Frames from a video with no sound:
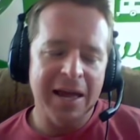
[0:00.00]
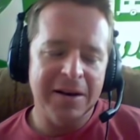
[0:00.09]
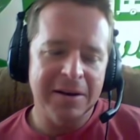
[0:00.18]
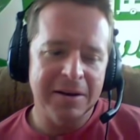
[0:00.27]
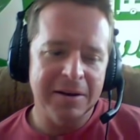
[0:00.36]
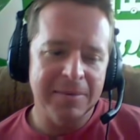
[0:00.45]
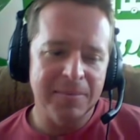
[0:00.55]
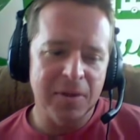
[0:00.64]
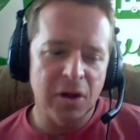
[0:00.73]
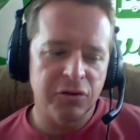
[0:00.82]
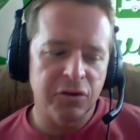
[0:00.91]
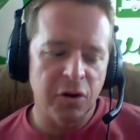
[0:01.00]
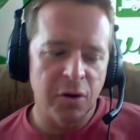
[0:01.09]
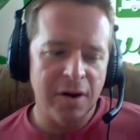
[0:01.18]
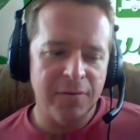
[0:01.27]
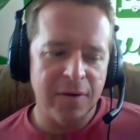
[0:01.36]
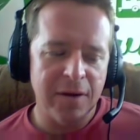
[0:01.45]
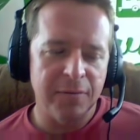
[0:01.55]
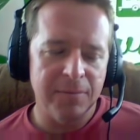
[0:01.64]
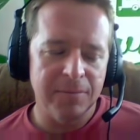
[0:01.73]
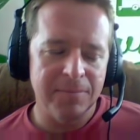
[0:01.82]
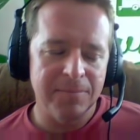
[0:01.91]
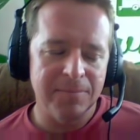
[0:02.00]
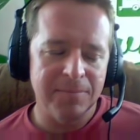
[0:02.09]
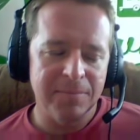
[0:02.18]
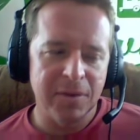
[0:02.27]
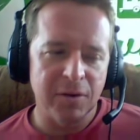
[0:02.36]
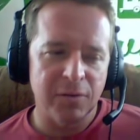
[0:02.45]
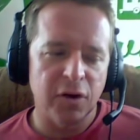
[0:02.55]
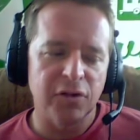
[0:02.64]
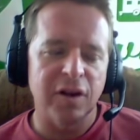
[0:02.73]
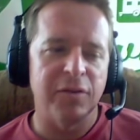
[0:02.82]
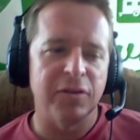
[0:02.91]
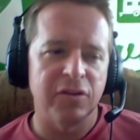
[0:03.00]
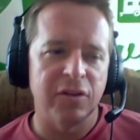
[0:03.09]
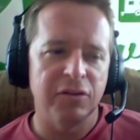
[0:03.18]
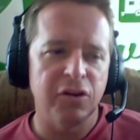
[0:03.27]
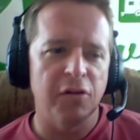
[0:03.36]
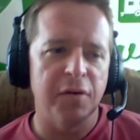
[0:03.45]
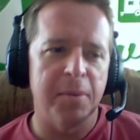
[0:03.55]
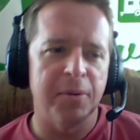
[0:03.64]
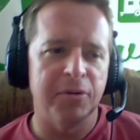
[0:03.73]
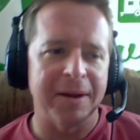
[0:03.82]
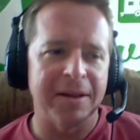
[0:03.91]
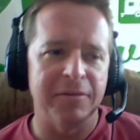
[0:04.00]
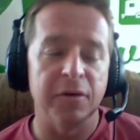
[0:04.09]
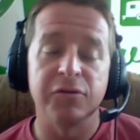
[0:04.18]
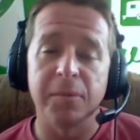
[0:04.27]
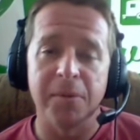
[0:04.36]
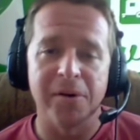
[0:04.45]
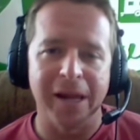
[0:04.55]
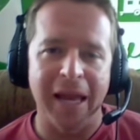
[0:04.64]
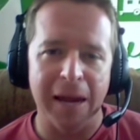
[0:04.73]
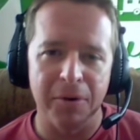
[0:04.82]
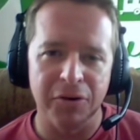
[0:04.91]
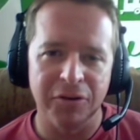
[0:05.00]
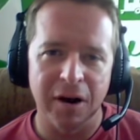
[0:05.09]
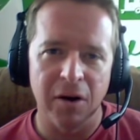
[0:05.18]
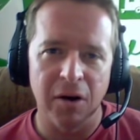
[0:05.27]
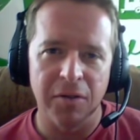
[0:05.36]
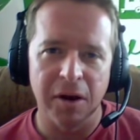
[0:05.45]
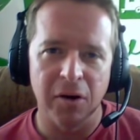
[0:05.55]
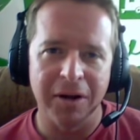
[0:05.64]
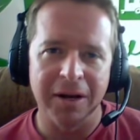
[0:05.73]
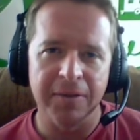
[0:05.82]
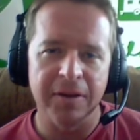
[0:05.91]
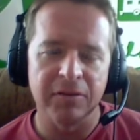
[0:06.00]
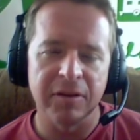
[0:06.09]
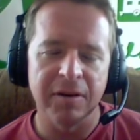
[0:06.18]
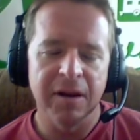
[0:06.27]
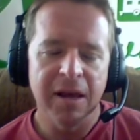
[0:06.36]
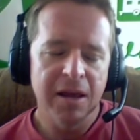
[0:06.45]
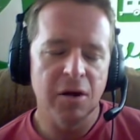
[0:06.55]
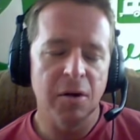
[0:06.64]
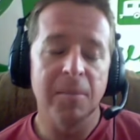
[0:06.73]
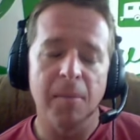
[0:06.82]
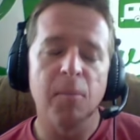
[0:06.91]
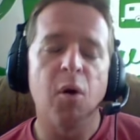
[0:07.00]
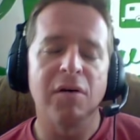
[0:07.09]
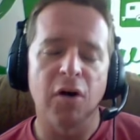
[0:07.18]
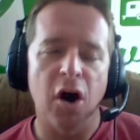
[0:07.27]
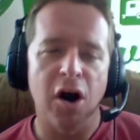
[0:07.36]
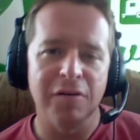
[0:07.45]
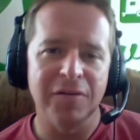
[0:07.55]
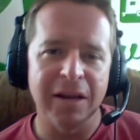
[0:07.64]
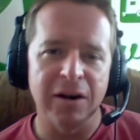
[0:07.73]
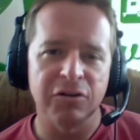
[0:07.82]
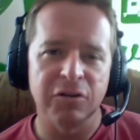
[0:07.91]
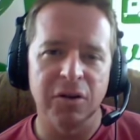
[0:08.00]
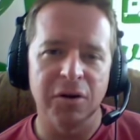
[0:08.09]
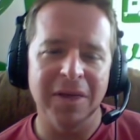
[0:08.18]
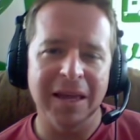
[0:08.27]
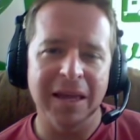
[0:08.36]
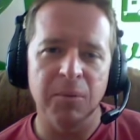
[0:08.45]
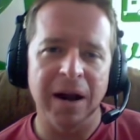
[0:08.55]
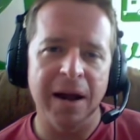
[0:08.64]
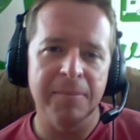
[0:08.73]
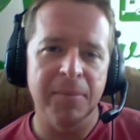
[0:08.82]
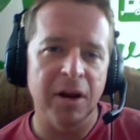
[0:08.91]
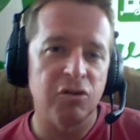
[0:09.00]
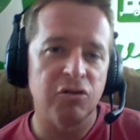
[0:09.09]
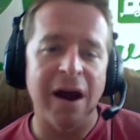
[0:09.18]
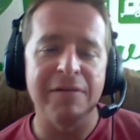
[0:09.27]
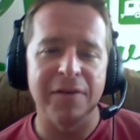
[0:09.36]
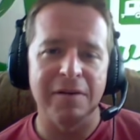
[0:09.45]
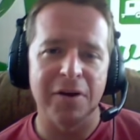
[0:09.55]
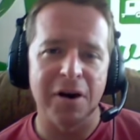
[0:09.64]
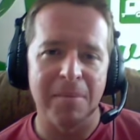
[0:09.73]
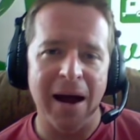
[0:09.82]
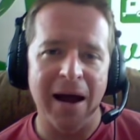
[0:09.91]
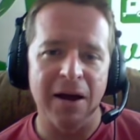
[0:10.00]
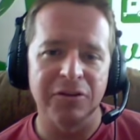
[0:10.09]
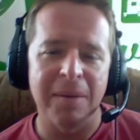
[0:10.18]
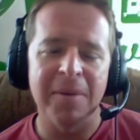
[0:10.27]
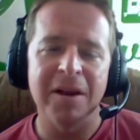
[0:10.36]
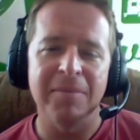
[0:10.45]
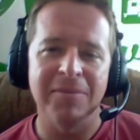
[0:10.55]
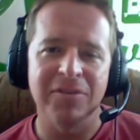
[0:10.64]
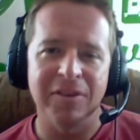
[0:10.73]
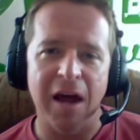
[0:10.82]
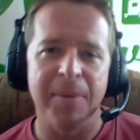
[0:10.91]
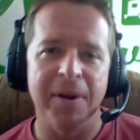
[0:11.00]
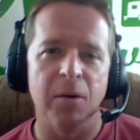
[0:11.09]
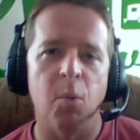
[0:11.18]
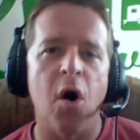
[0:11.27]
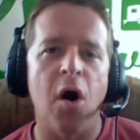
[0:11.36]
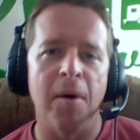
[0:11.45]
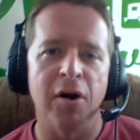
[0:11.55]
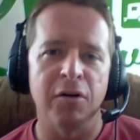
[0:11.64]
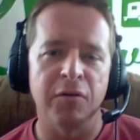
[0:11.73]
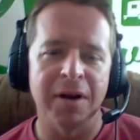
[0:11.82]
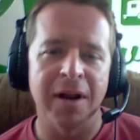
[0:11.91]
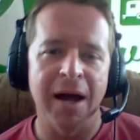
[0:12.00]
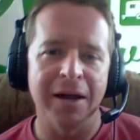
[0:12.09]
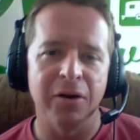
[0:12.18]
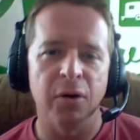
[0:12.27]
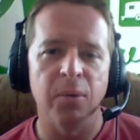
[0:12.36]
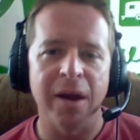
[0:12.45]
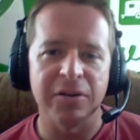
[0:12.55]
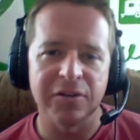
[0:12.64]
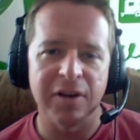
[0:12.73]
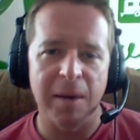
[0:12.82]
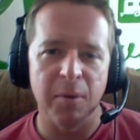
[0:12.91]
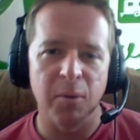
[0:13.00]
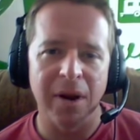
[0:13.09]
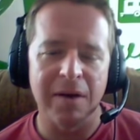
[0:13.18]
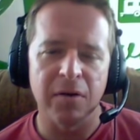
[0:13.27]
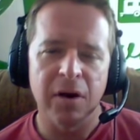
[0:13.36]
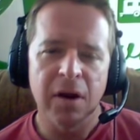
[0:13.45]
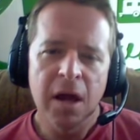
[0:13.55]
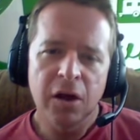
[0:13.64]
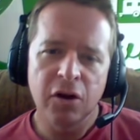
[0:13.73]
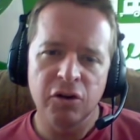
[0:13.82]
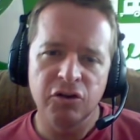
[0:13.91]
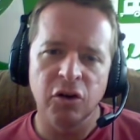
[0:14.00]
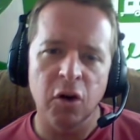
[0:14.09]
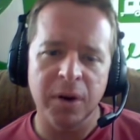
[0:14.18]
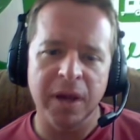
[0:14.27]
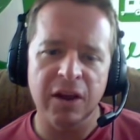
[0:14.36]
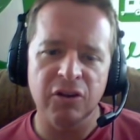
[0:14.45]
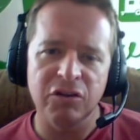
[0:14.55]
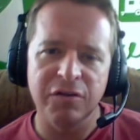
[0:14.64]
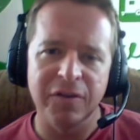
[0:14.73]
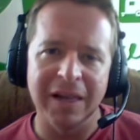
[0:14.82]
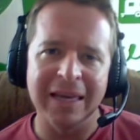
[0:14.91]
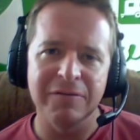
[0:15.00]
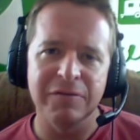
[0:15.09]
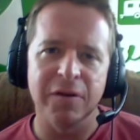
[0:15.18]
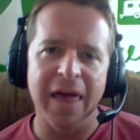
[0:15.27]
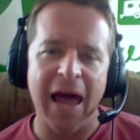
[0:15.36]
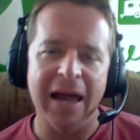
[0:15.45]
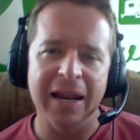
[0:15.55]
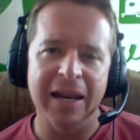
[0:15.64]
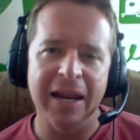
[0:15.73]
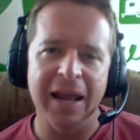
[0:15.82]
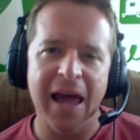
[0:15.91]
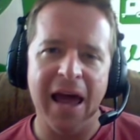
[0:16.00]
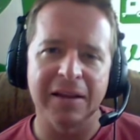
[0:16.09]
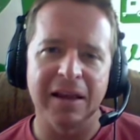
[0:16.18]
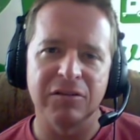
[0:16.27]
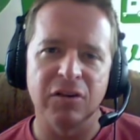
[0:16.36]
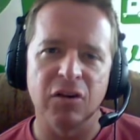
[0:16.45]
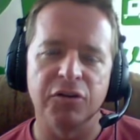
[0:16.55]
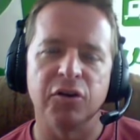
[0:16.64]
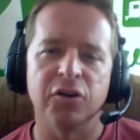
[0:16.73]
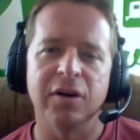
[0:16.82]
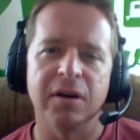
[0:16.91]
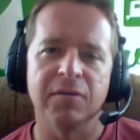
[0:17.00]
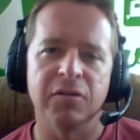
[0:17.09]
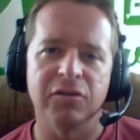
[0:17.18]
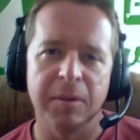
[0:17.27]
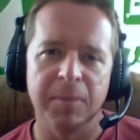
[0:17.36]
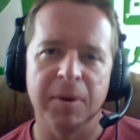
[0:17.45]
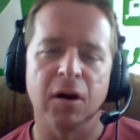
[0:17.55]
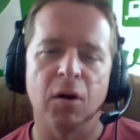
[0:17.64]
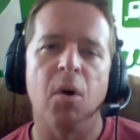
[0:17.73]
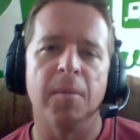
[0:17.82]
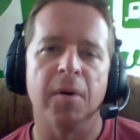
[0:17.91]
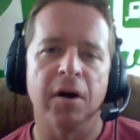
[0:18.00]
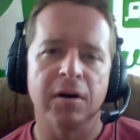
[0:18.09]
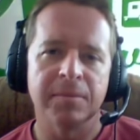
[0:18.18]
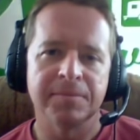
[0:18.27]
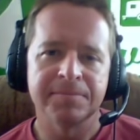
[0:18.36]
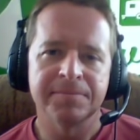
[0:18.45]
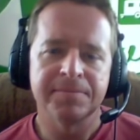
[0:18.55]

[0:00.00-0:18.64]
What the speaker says: and so if first off, let's go from the perspective of some of our campers that are looking at this, and are more of our RVers. So they're thinking, when I'm going to drive 500 miles, I'm going to stop at a Walmart overnight or a rest stop or whatever. Could your locations fill in for that and act as an alternative to sleeping in a Walmart?